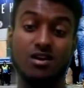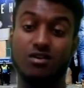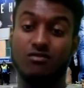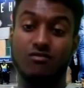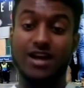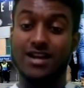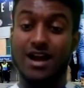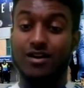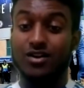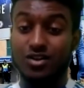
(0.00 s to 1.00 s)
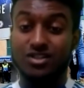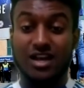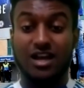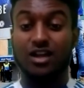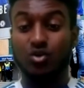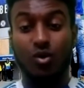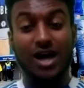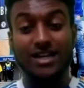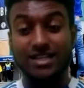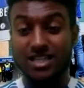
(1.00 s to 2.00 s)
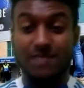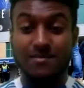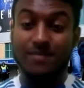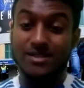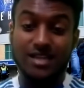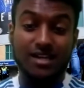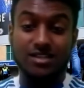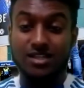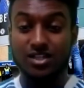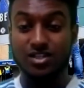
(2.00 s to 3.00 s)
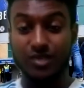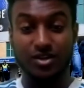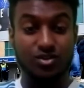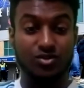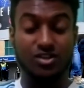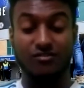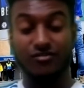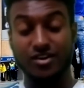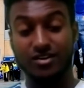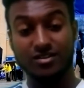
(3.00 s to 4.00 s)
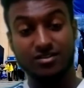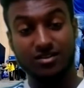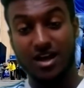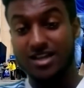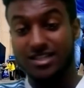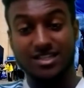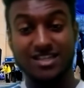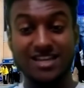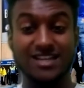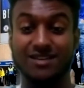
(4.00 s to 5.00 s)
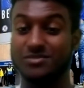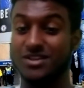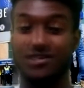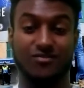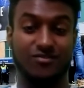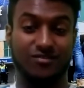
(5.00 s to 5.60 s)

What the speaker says: Right now, it looks like I'd quietly say maybe second season we could do something. Guy's exceeding himself.